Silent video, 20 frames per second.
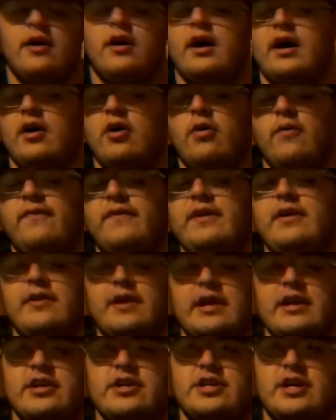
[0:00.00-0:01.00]
Hopefully he'll
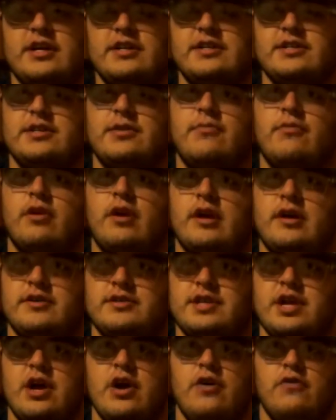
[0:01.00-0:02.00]
get a shot somewhere
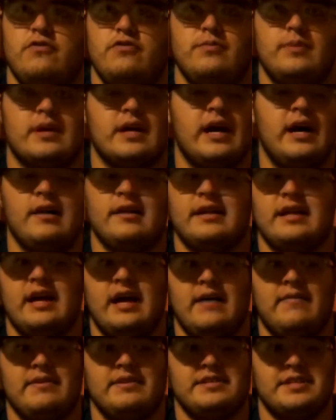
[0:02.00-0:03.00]
else. Fumagalli,
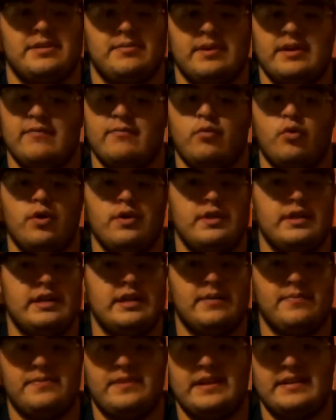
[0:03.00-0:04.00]
obviously, we have more than
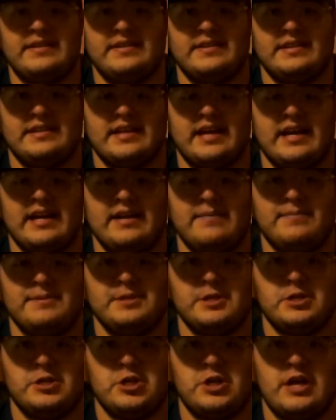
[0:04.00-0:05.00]
enough depth at the tight end
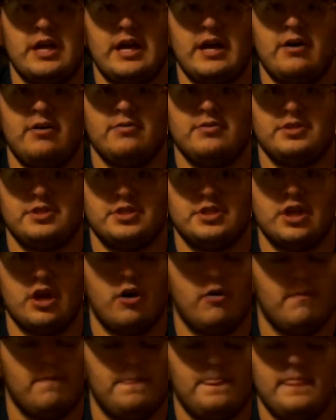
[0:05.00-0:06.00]
position now,
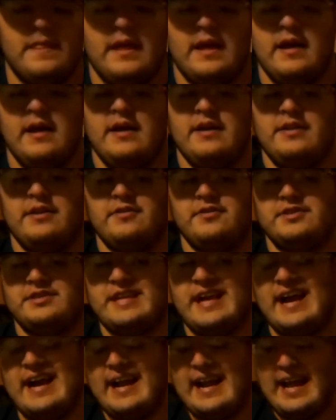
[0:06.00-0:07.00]
so there's
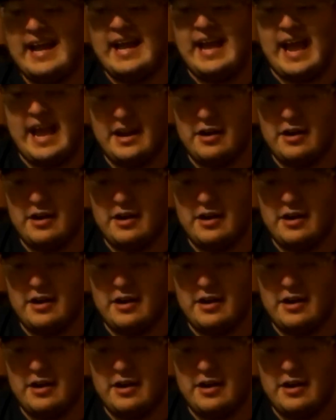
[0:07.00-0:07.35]
that. And